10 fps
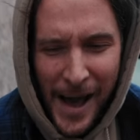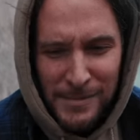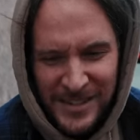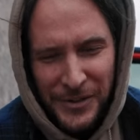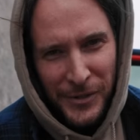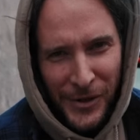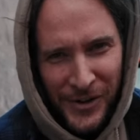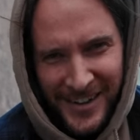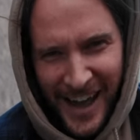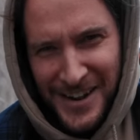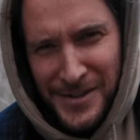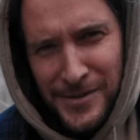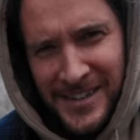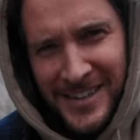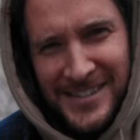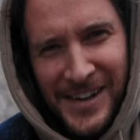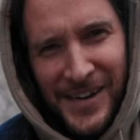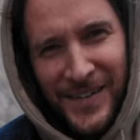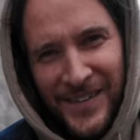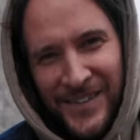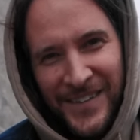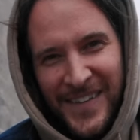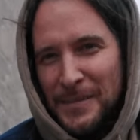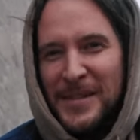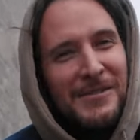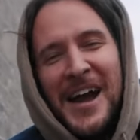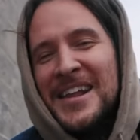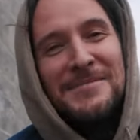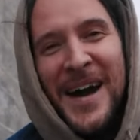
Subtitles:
I'm still learning how to use it, so... It'll be like riding a